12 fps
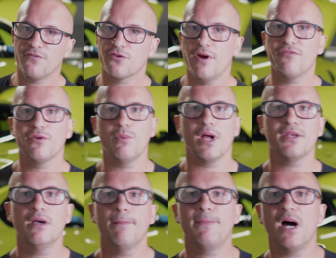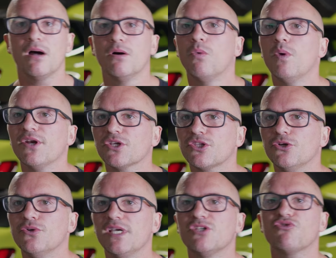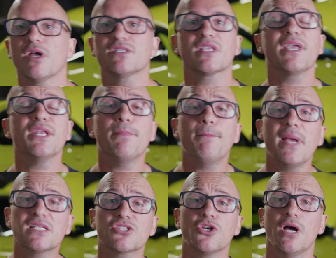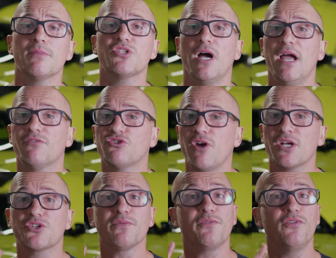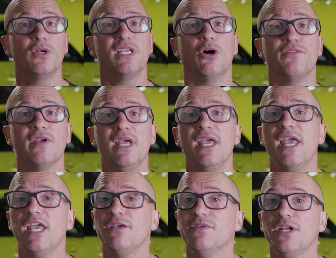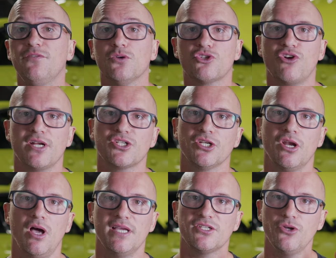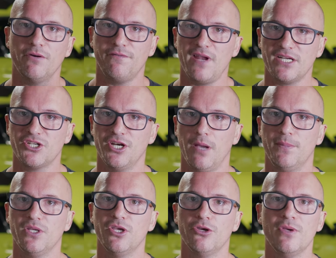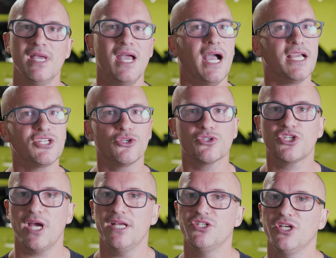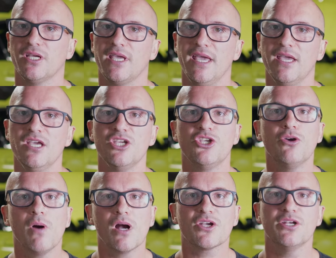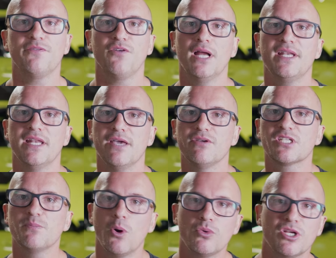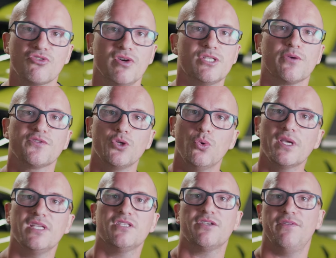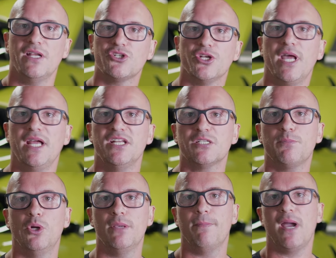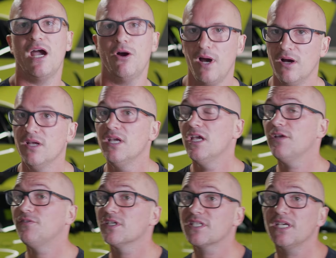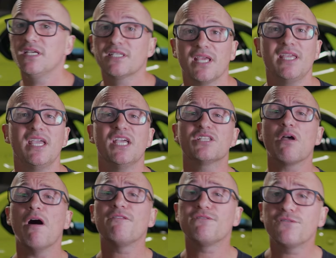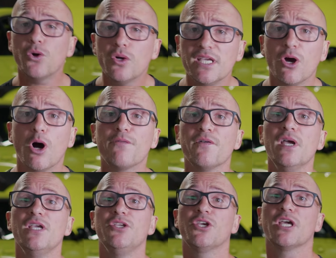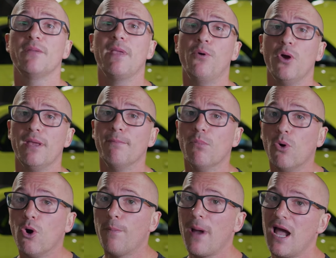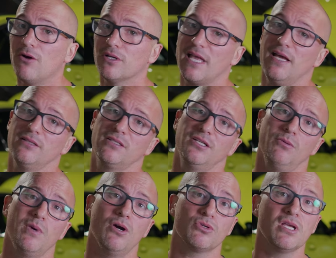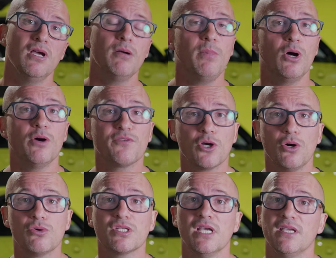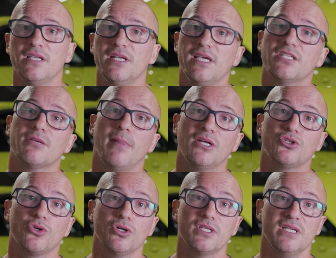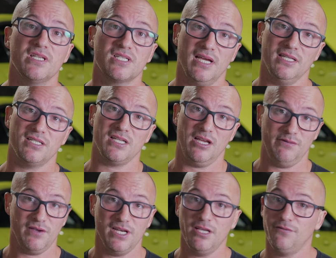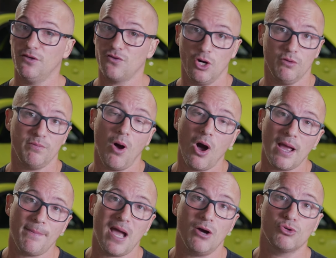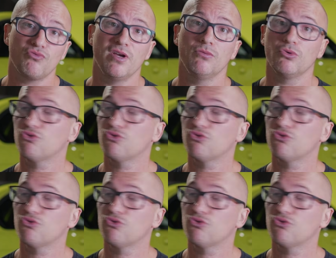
for everyone, but when I do these runs to get the best times, I have traction fully off. Even if your traction light is not flashing up at you as you're changing gear, you are going to find that there is small degrees of torque intervention and it's pulling power out. If your TC is fully off, you're going to be putting more power down to the wheels. But of course, you need to make sure that you're staying safe. And if you've got a high-powered rear-wheel